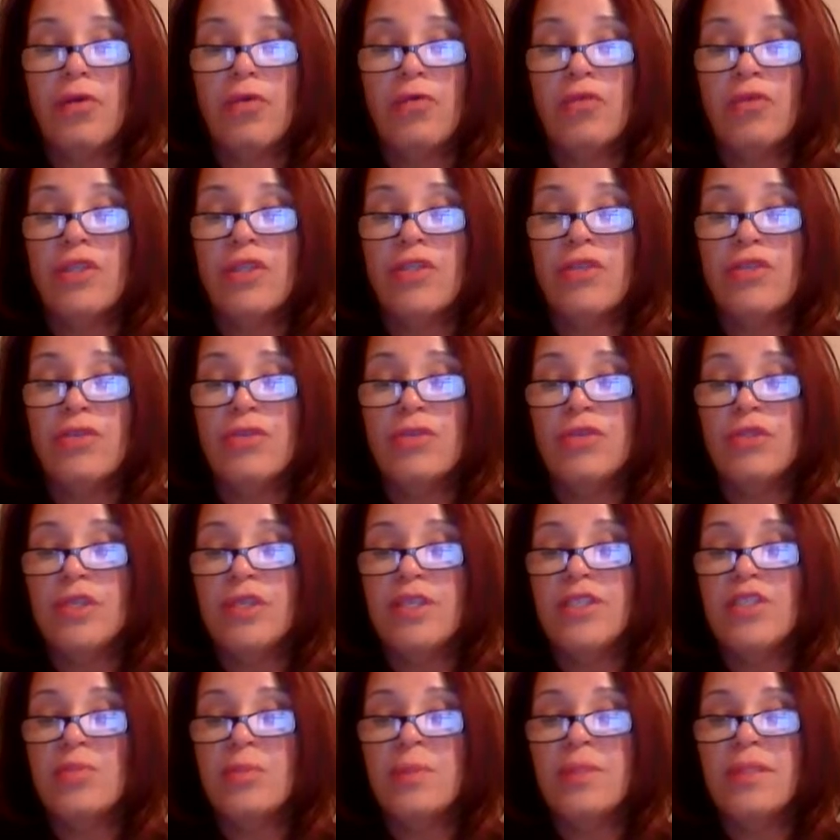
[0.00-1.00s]
Research
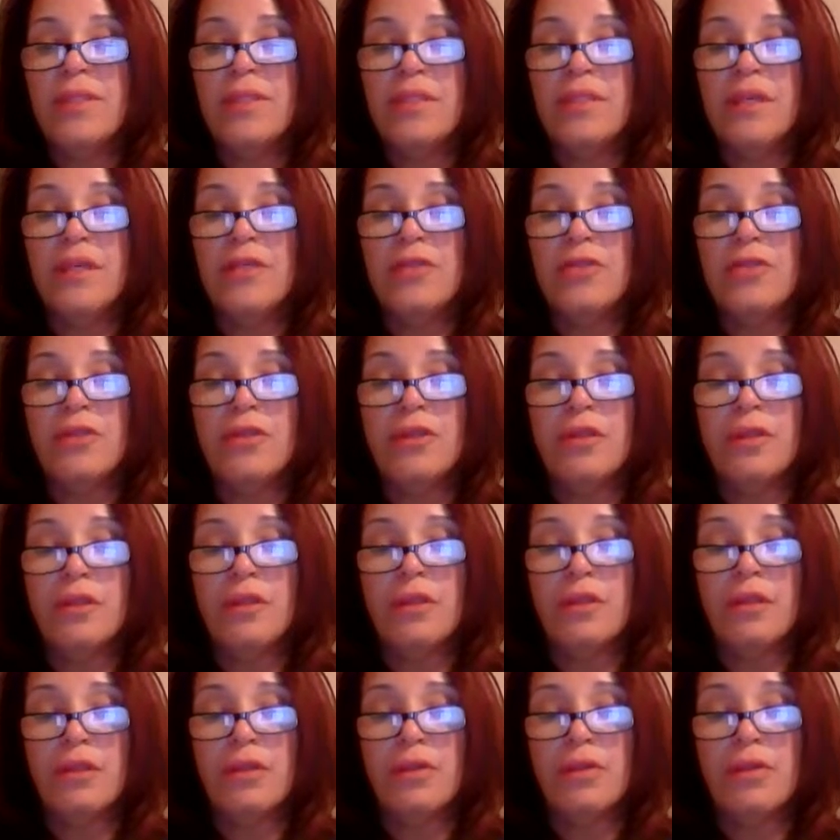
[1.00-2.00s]
has been done to
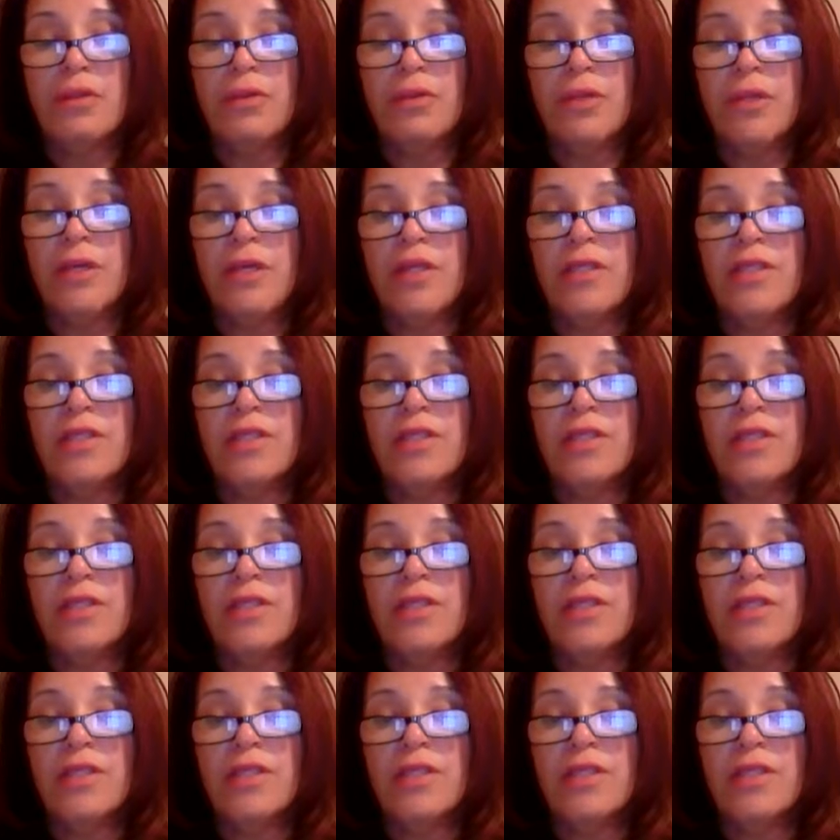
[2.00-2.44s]
conclude